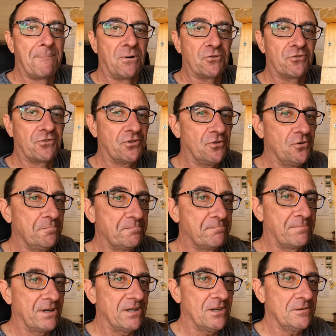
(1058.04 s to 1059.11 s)
but two
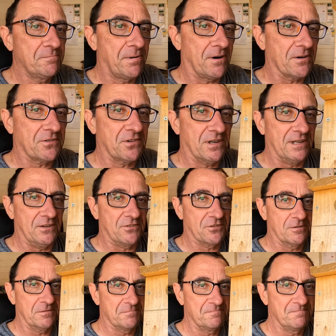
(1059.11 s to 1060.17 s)
bird
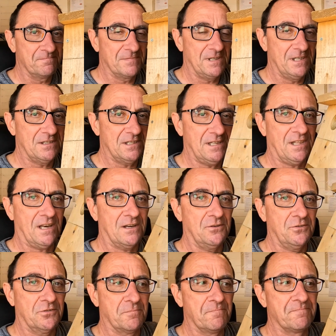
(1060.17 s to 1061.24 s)
boxes. You see
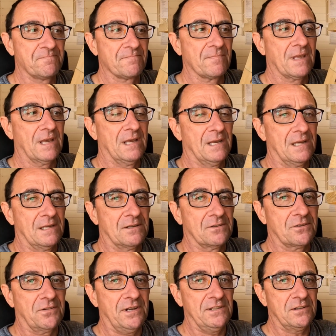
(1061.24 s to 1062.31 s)
those?
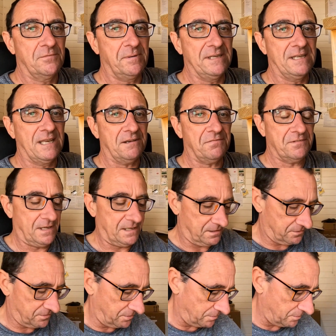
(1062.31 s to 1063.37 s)
So these have been
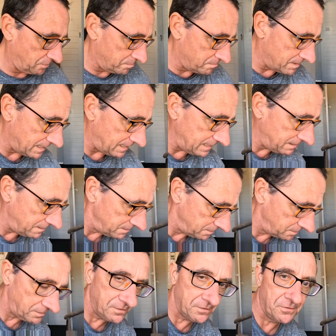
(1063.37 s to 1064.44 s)
gifted to me.
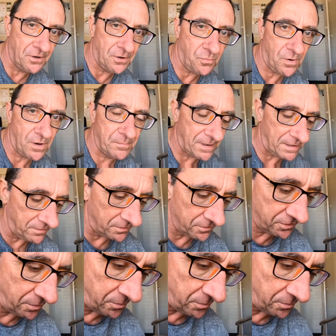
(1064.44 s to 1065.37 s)
So not one, but I've got